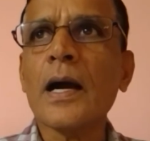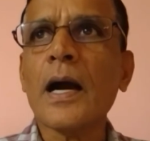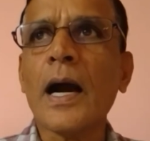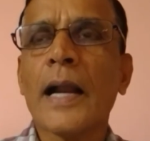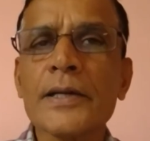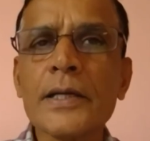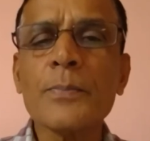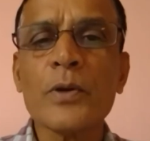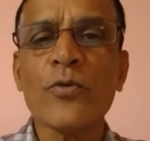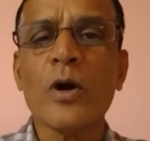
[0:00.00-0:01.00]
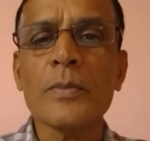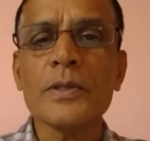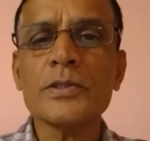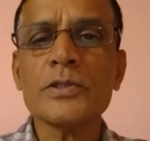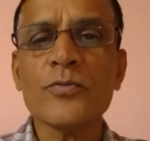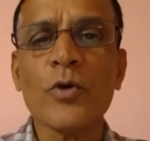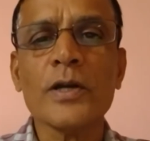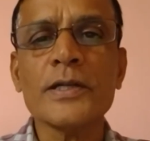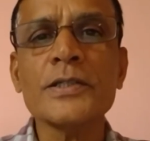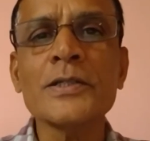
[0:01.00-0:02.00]
under performance for
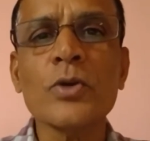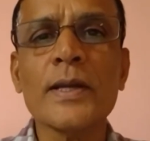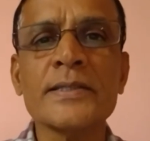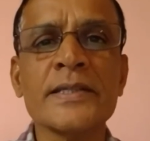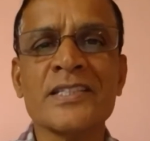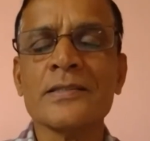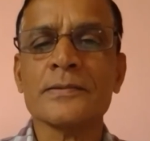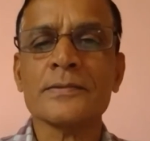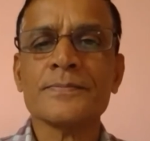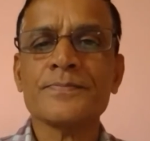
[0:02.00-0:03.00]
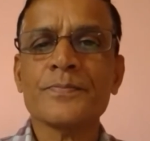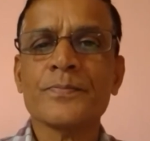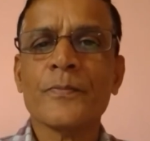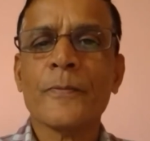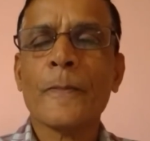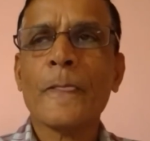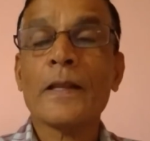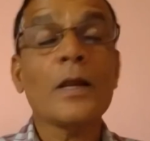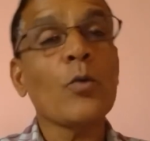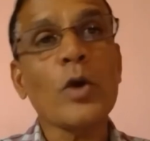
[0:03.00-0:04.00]
its utilization.
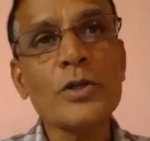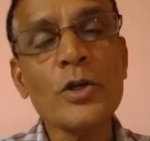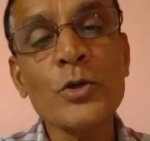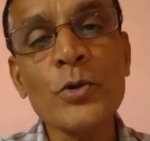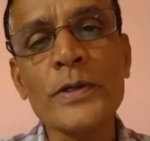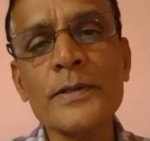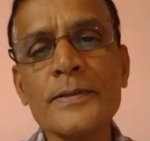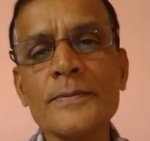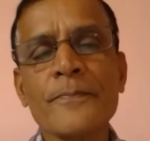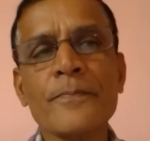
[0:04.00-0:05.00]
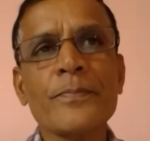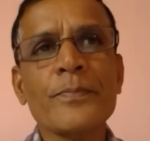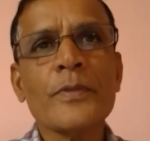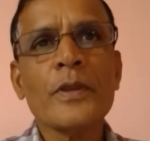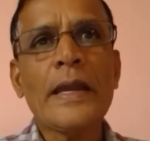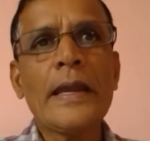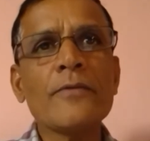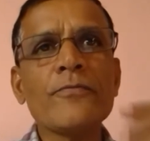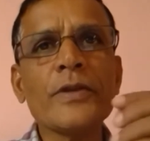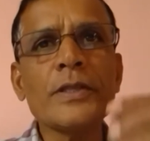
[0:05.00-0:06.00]
Now what you are doing,
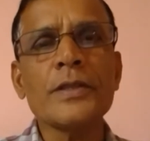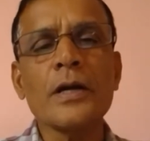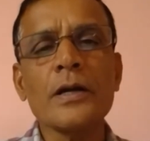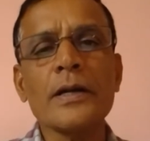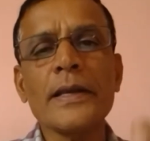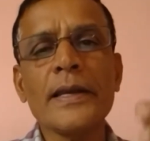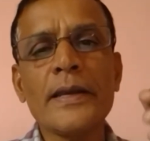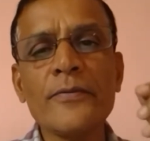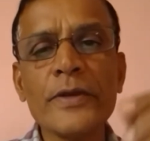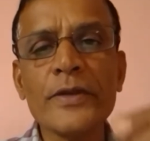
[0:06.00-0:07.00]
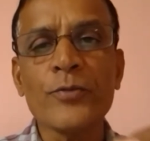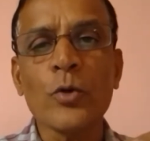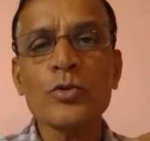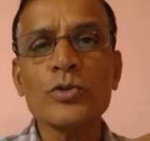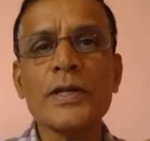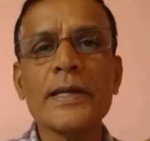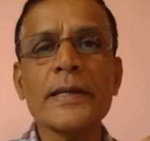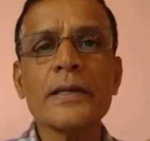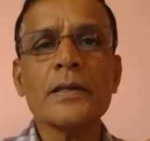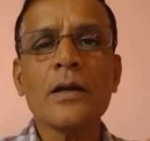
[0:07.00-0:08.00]
every third day, every fourth
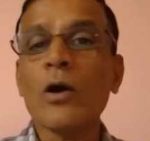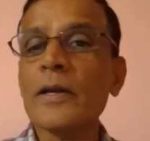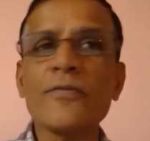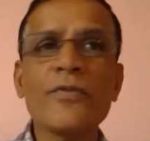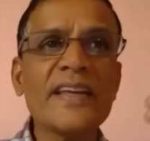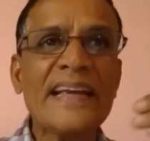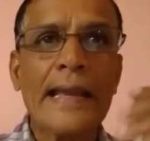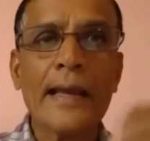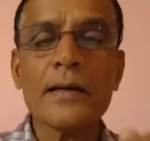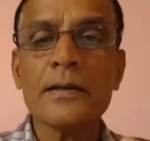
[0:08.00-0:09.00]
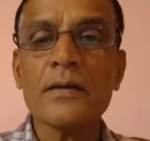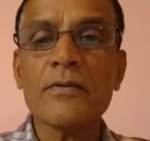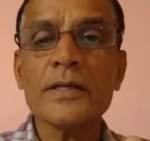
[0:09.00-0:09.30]
day, or every calendar wise,